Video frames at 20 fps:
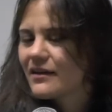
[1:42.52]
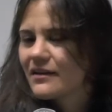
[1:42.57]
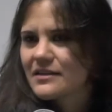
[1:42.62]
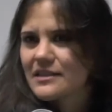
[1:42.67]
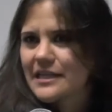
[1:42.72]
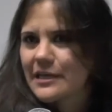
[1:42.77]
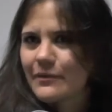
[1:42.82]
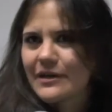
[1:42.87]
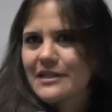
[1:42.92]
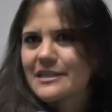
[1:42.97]

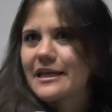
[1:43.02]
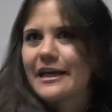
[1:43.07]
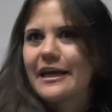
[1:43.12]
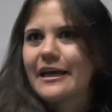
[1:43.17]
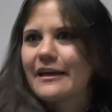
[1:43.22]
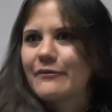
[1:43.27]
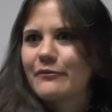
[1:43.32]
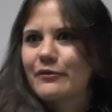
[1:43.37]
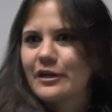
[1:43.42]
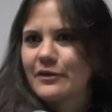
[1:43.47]
day by
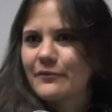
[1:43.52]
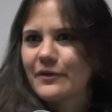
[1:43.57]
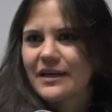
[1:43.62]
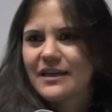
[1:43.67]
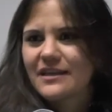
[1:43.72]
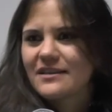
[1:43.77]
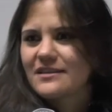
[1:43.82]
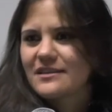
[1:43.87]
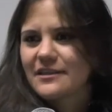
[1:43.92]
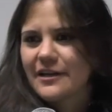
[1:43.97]
day, pretty
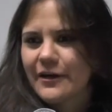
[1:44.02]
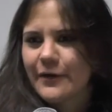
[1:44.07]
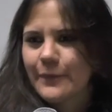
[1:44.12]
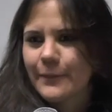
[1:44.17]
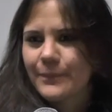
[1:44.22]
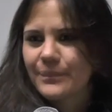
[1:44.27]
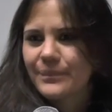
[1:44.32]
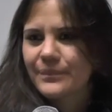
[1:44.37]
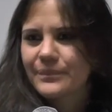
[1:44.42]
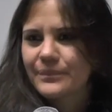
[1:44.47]
much.
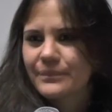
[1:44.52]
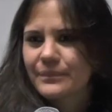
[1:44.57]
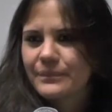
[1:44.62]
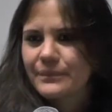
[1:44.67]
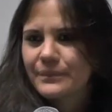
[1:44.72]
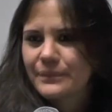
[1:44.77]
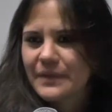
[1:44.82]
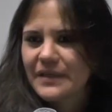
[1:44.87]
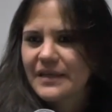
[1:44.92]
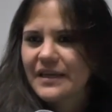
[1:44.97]
Um,
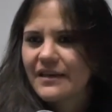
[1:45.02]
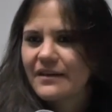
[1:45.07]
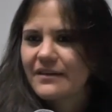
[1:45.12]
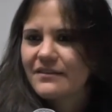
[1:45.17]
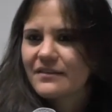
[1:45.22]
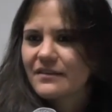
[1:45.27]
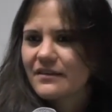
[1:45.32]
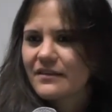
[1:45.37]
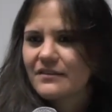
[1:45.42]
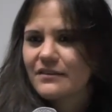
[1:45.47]
but yeah,
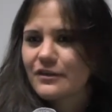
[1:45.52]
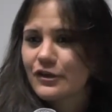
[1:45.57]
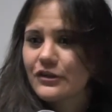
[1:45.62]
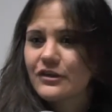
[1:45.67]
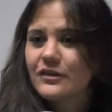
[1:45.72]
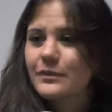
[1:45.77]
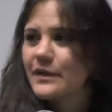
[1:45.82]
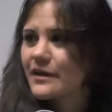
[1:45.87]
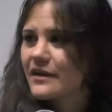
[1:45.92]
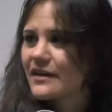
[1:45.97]
it's a, it's a good
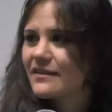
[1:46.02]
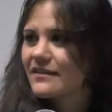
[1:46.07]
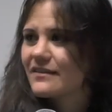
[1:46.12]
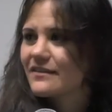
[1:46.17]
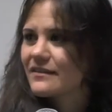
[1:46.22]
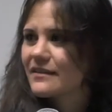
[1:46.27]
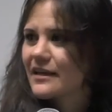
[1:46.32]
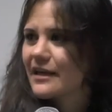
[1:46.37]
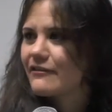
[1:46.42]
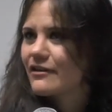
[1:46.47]

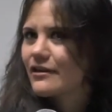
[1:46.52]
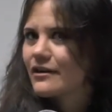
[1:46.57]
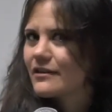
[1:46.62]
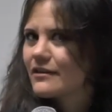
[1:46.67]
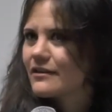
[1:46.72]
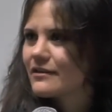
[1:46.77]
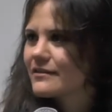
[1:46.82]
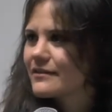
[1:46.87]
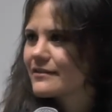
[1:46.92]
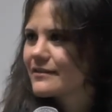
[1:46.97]
experience. Haven't got
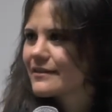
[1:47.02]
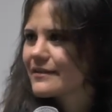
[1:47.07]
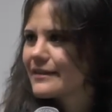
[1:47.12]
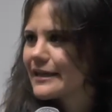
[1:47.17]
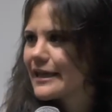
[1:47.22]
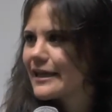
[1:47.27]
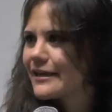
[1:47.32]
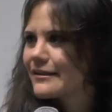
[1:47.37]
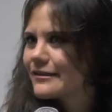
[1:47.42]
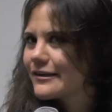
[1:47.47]
long
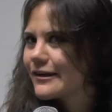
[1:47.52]
there, so